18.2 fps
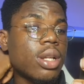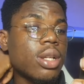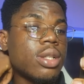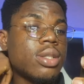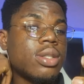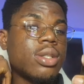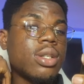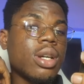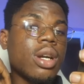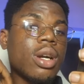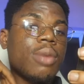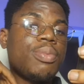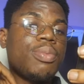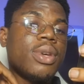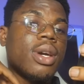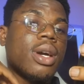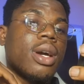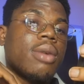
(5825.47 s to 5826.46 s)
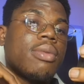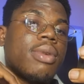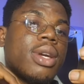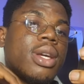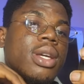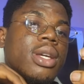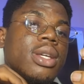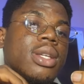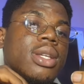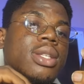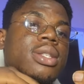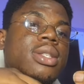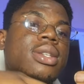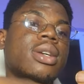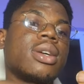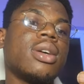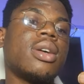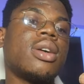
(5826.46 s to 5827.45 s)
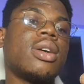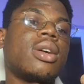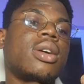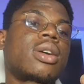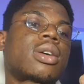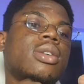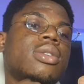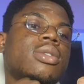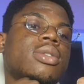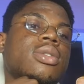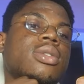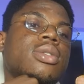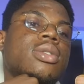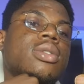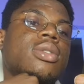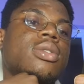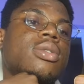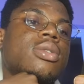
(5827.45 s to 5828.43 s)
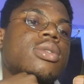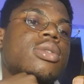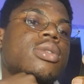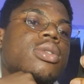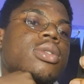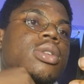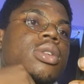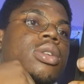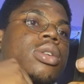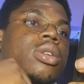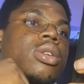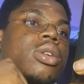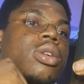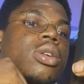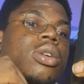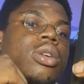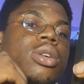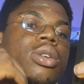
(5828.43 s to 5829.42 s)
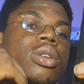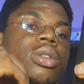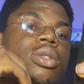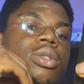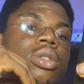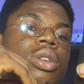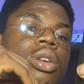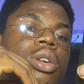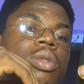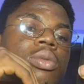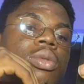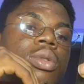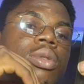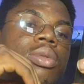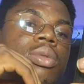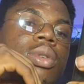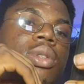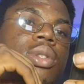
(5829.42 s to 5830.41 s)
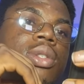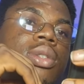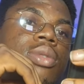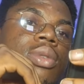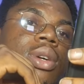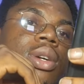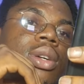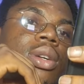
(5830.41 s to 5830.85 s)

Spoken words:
Drop your questions. Drop. What's this one?